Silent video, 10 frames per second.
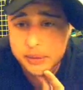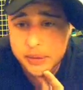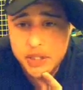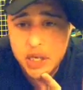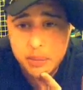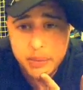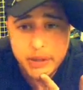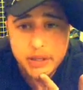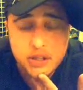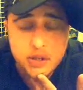what's up
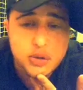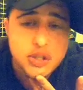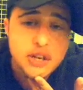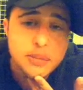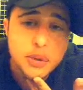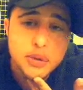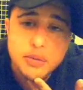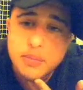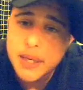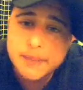with this dude's
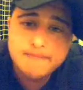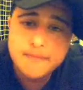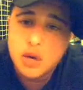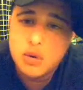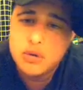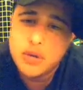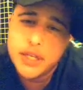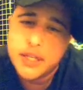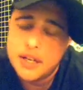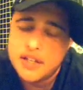nipples? But no one
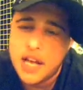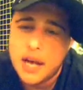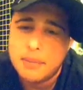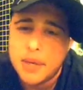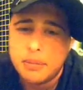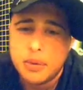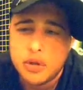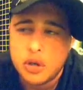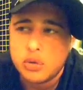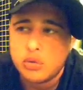really does that.
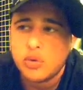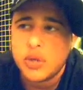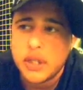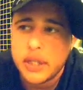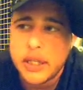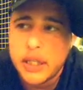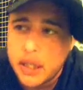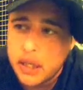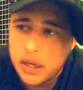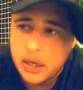People don't really.